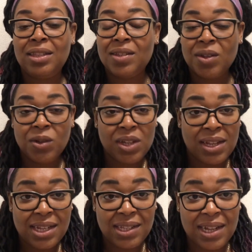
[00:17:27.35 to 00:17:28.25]

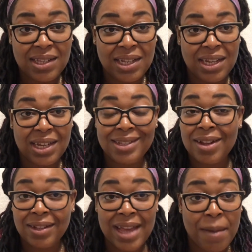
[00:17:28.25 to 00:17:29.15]
Social distancing is
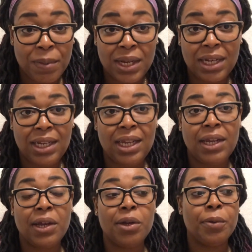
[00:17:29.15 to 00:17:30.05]
not happening
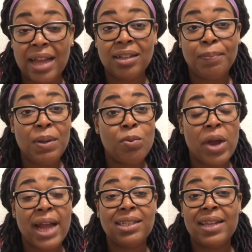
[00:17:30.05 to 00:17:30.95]
here. People
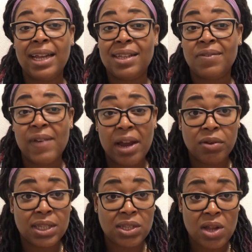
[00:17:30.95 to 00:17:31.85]
are acting like this
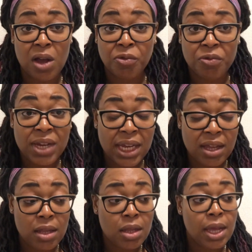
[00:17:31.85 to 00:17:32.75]
virus is not
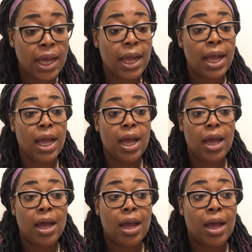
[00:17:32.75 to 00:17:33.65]
real.
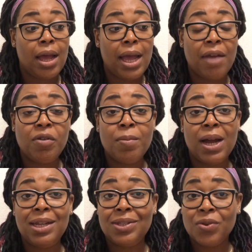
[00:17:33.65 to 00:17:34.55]

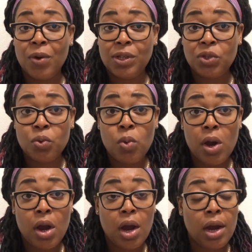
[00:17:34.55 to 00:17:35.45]
Everybody's going to
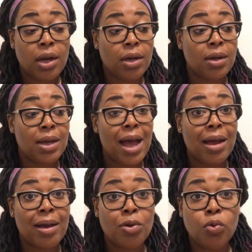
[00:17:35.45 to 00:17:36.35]
work,
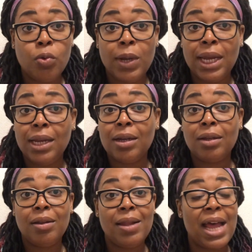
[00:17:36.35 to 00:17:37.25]

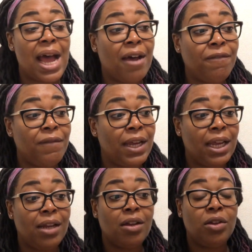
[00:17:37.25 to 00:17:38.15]
caca-cooing,
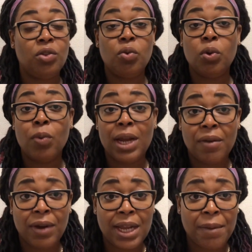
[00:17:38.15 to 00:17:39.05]
laughing, doing
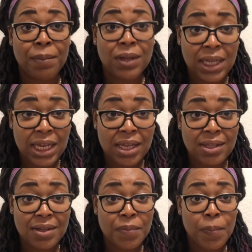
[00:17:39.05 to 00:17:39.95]
whatever they please.